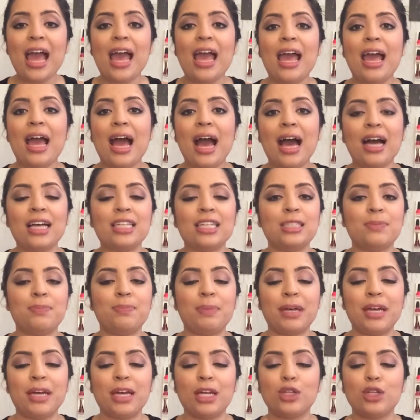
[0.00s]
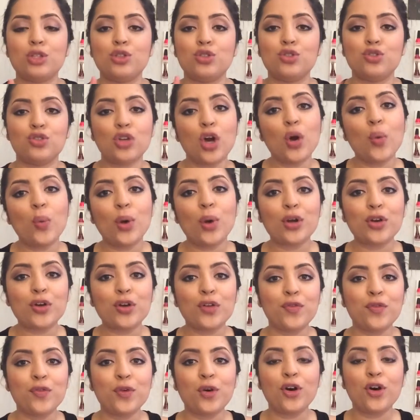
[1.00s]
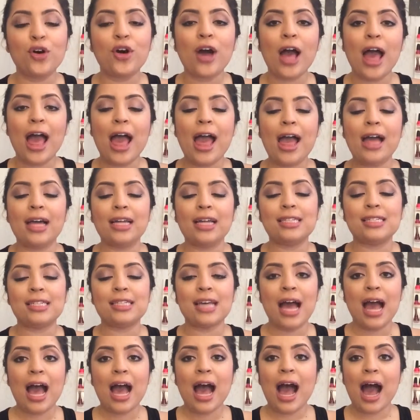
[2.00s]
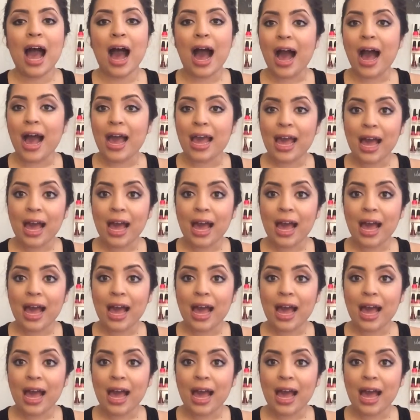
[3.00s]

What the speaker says: It has been so wonderful, and I